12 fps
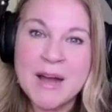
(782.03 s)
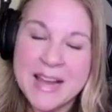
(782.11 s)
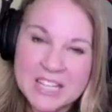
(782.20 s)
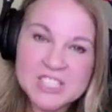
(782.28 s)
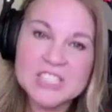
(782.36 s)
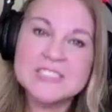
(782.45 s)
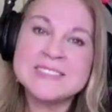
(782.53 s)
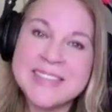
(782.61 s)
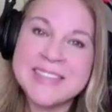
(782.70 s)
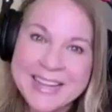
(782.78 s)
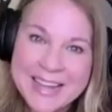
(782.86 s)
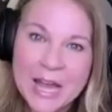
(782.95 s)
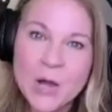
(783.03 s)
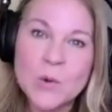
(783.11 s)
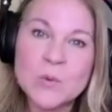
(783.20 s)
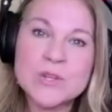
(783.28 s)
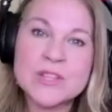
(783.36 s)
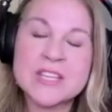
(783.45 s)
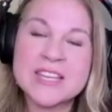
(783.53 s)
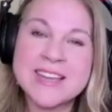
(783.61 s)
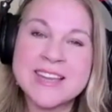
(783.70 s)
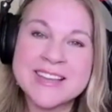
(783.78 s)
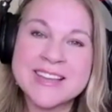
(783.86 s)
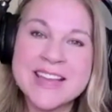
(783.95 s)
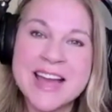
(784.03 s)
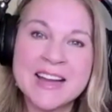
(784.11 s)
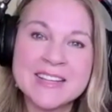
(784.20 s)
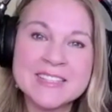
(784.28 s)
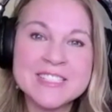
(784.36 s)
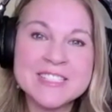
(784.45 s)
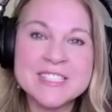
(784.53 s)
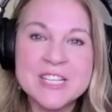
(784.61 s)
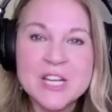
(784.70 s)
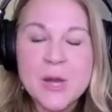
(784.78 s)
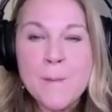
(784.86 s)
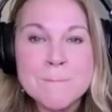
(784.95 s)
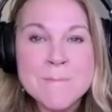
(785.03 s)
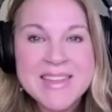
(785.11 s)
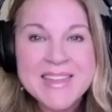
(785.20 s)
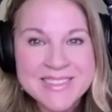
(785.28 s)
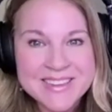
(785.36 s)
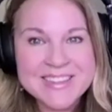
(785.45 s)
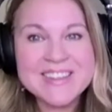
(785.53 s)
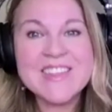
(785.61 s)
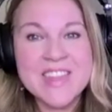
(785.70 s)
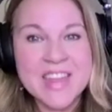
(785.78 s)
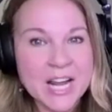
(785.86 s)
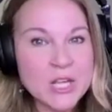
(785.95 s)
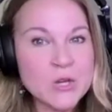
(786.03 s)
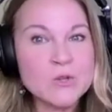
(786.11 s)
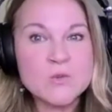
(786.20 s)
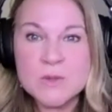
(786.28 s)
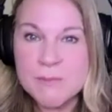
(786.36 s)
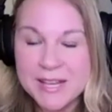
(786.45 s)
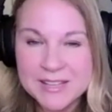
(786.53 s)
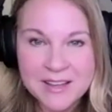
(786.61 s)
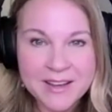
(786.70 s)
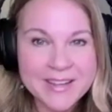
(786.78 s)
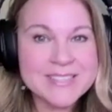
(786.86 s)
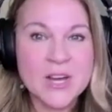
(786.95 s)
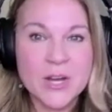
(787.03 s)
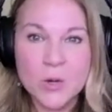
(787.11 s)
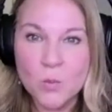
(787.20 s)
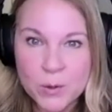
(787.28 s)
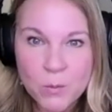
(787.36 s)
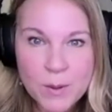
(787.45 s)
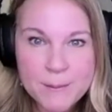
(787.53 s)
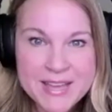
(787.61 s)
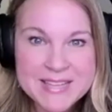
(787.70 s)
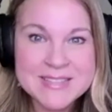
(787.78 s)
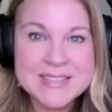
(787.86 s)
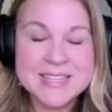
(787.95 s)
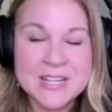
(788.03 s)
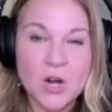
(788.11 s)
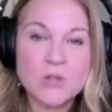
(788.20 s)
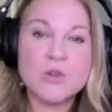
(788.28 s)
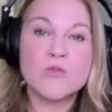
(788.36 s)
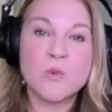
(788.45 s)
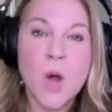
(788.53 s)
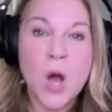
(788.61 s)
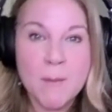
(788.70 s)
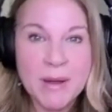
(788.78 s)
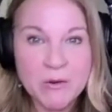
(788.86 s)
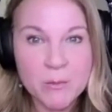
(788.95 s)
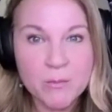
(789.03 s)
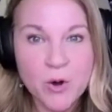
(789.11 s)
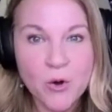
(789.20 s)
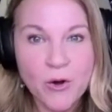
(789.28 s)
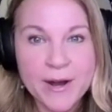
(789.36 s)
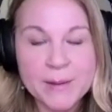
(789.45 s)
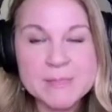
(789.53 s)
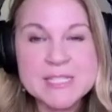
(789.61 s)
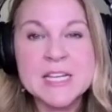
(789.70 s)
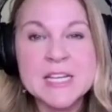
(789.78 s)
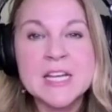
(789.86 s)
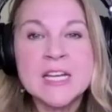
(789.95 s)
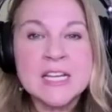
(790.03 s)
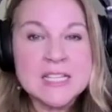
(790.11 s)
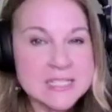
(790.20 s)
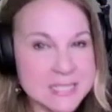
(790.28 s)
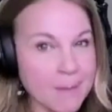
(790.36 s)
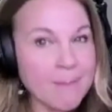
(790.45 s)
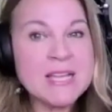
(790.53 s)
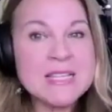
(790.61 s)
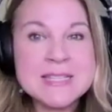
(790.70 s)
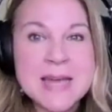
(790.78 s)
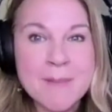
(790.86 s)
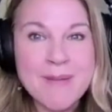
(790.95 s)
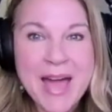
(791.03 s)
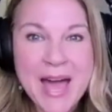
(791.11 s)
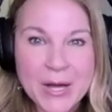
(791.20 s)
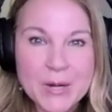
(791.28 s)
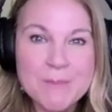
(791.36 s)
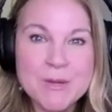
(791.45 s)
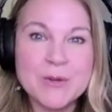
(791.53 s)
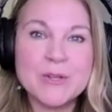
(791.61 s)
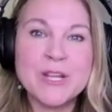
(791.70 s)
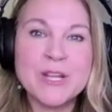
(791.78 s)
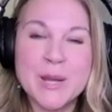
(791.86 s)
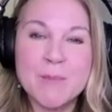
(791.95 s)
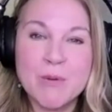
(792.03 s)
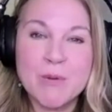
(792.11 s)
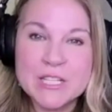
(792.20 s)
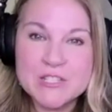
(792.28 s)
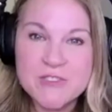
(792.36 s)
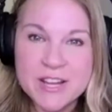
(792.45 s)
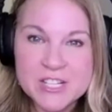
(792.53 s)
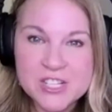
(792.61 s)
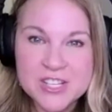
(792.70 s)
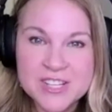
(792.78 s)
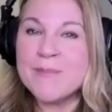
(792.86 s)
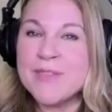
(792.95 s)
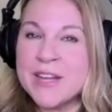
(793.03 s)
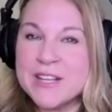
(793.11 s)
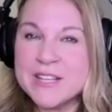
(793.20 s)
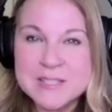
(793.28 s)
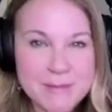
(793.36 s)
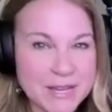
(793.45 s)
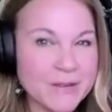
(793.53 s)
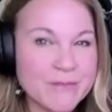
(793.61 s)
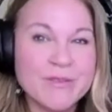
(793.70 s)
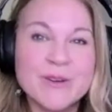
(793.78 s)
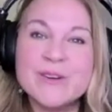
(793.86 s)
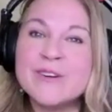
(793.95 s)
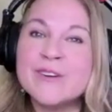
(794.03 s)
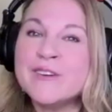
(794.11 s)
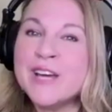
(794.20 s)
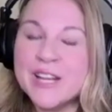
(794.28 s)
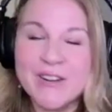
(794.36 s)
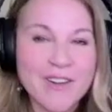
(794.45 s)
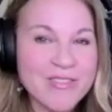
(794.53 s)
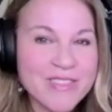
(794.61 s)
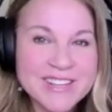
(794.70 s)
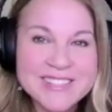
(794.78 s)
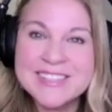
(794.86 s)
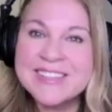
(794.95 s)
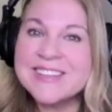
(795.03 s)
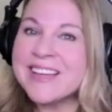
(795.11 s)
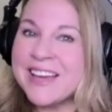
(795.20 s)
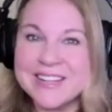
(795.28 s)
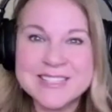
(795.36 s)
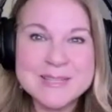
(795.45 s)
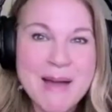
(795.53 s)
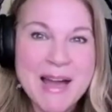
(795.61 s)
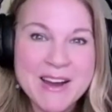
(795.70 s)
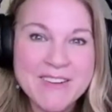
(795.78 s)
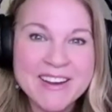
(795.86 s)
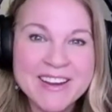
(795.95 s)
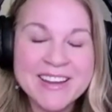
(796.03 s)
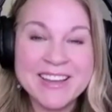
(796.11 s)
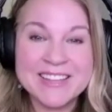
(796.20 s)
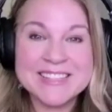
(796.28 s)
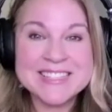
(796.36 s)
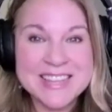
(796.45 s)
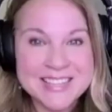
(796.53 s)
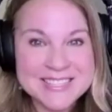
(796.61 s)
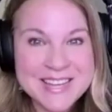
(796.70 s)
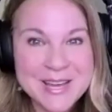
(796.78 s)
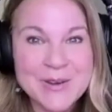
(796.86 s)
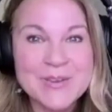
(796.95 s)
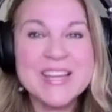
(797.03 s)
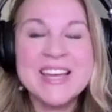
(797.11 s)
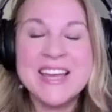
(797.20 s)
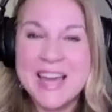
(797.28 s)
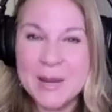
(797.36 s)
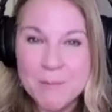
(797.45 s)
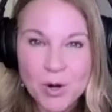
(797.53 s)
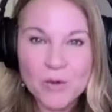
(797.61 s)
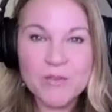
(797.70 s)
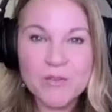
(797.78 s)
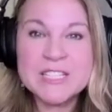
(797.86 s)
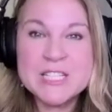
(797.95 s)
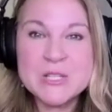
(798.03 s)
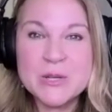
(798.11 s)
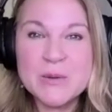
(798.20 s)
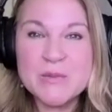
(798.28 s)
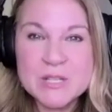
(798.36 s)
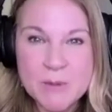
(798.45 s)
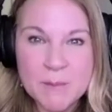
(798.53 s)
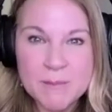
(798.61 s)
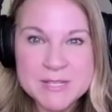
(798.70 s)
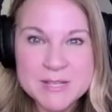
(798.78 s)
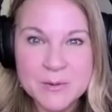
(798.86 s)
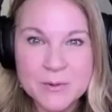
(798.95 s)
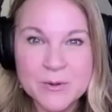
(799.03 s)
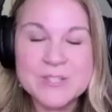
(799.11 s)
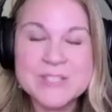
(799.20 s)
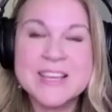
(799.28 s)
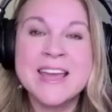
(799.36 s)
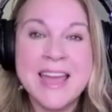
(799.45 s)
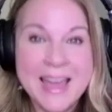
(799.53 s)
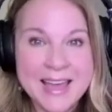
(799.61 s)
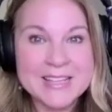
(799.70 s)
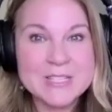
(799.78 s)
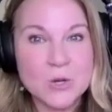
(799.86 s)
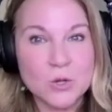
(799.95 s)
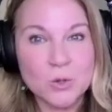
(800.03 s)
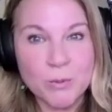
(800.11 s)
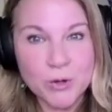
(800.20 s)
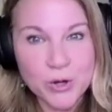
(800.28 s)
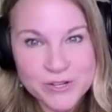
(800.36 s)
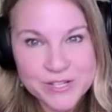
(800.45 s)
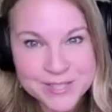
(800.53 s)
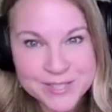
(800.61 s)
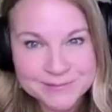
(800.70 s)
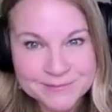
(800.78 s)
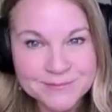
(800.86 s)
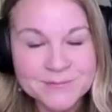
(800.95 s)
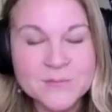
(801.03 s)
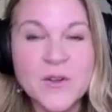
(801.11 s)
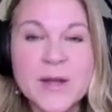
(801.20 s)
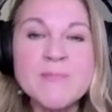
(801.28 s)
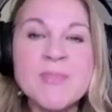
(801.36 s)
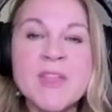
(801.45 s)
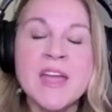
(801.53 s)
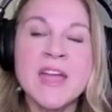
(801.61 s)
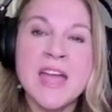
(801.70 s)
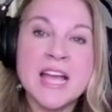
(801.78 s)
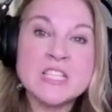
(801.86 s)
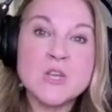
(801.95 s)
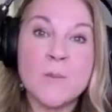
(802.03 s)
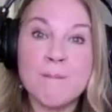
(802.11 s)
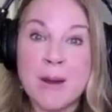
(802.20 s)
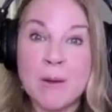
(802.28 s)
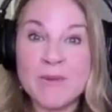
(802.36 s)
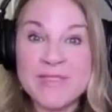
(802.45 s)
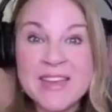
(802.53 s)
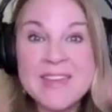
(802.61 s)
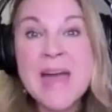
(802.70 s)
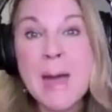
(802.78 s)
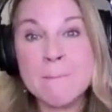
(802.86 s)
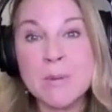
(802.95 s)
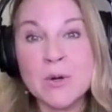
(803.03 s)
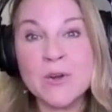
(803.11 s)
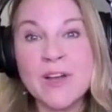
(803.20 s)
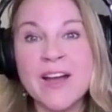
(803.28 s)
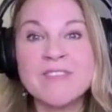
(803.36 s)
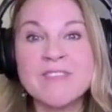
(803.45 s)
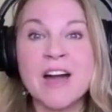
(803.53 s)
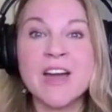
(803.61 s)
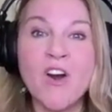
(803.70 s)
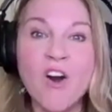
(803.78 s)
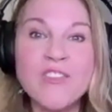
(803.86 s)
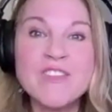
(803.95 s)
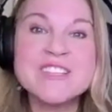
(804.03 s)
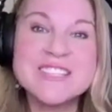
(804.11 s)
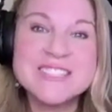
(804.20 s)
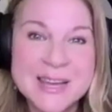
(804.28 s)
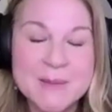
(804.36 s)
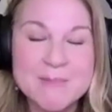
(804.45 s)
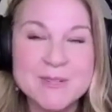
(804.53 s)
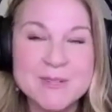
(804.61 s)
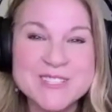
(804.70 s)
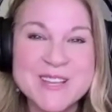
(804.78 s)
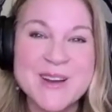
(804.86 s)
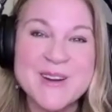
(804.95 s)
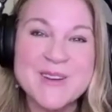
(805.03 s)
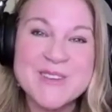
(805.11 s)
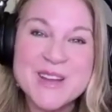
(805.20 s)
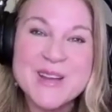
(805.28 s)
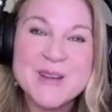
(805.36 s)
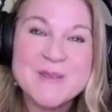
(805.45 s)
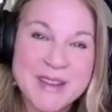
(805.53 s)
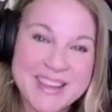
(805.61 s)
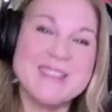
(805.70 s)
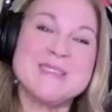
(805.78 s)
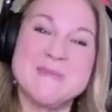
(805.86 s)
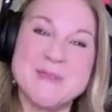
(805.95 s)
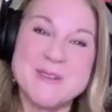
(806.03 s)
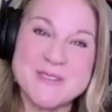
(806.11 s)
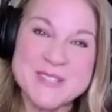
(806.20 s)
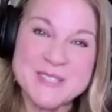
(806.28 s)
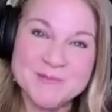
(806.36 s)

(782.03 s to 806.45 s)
actually lay out the exact method that I use with my clients on a one-on-one basis and also through all my group programs, step by step, how to build a brand strategy that is meaningful and authentic and inspiring and stands out and perfectly suited for small business owners and solopreneurs, right? And so, but within that book, I've got all these examples of my customers.